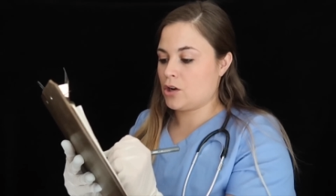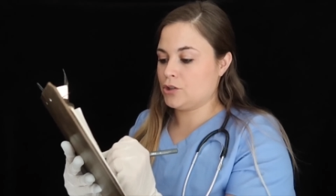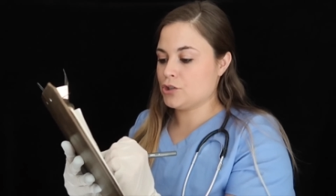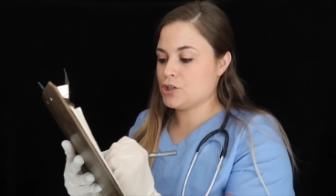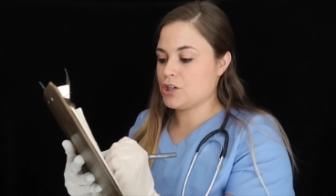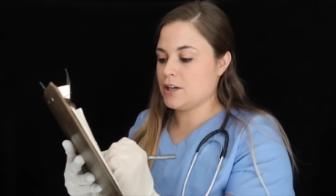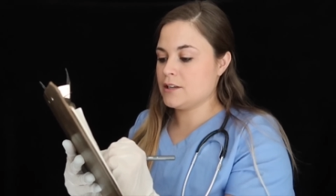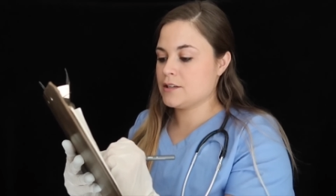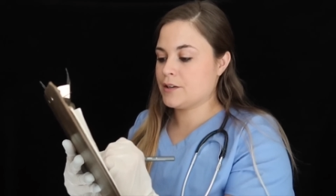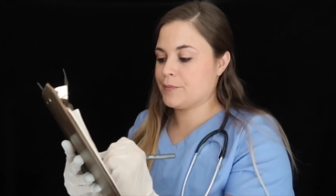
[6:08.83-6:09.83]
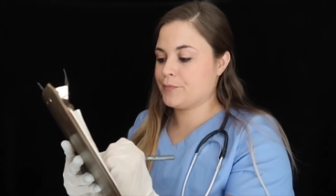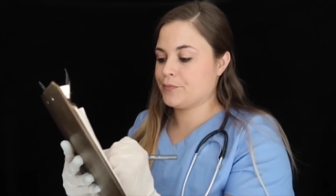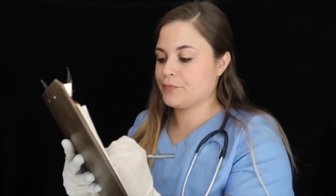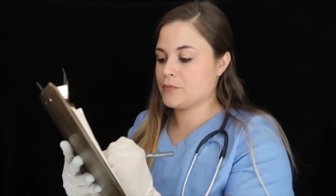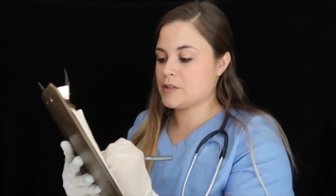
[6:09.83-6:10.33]
on your sheet,
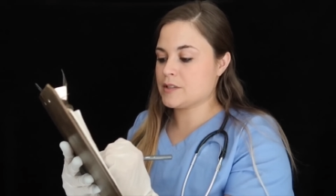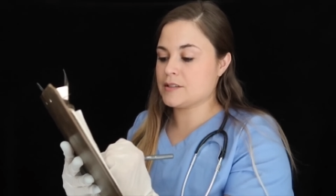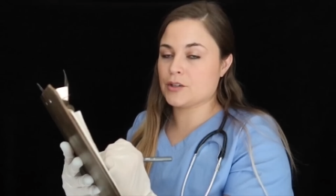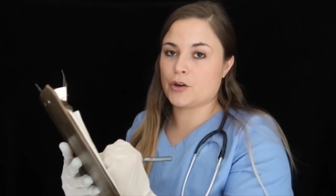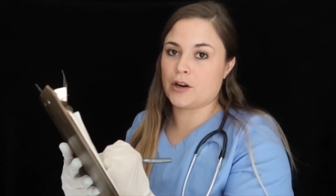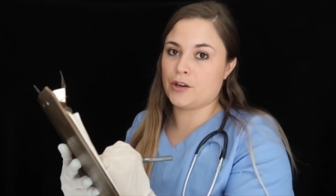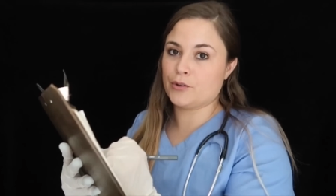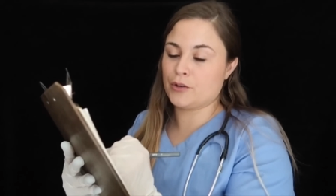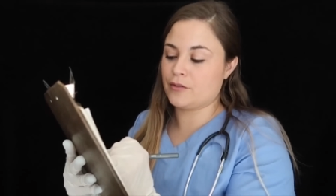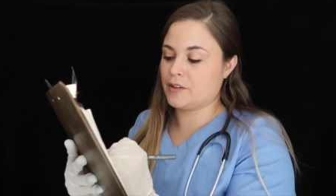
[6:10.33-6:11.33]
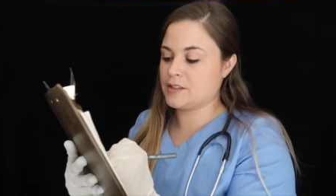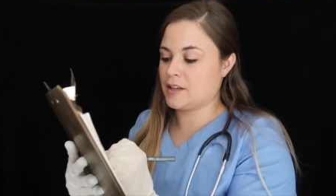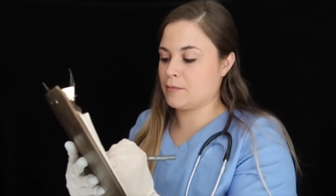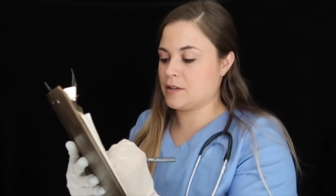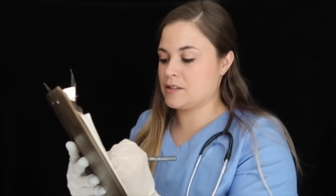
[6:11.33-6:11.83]
since a cranial nerve
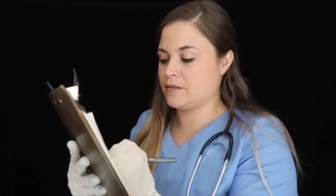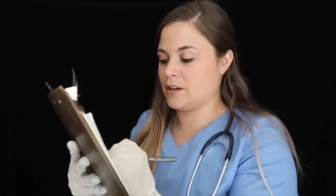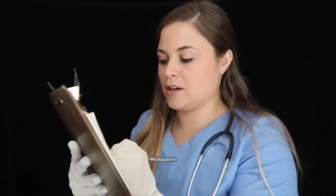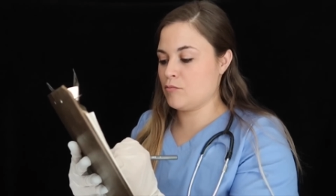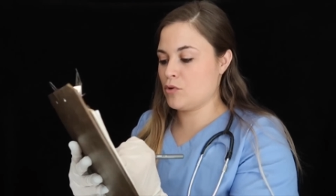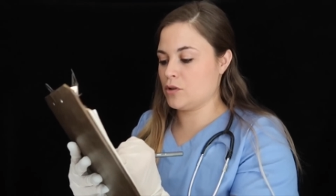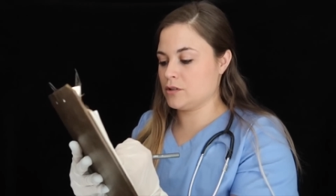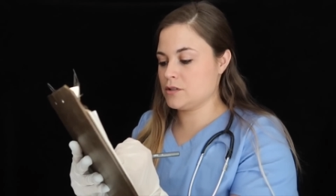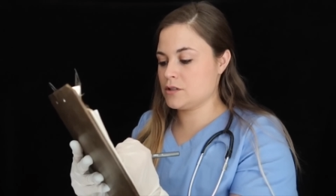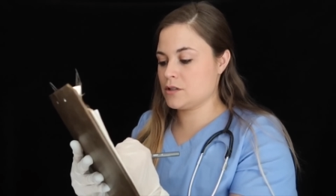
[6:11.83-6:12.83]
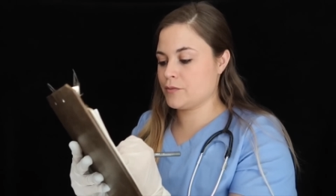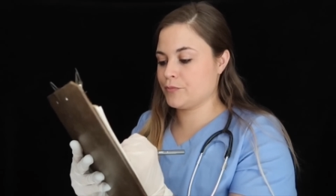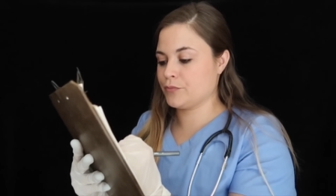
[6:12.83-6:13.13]
exam is very important.